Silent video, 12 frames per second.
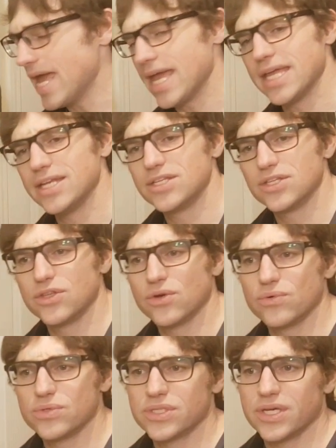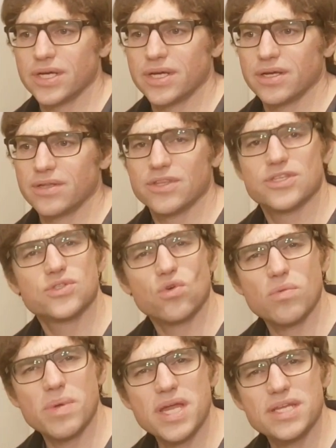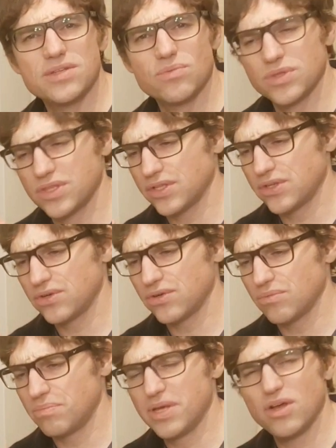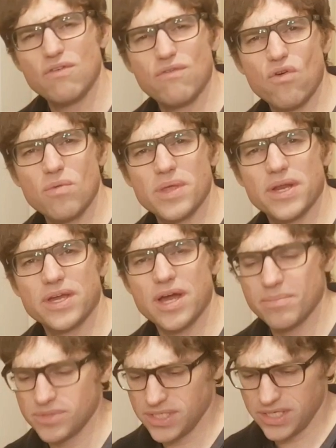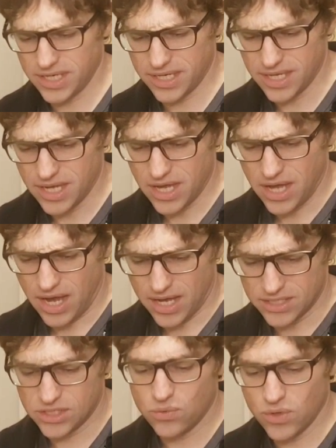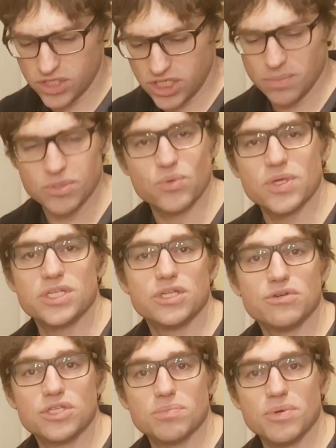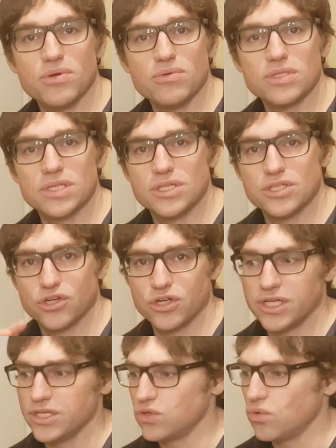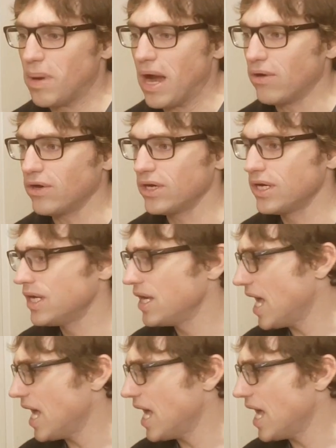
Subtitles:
And those the sorbate with the little pill form that it comes in, I squished it between 2 spoons and turned it into a powder.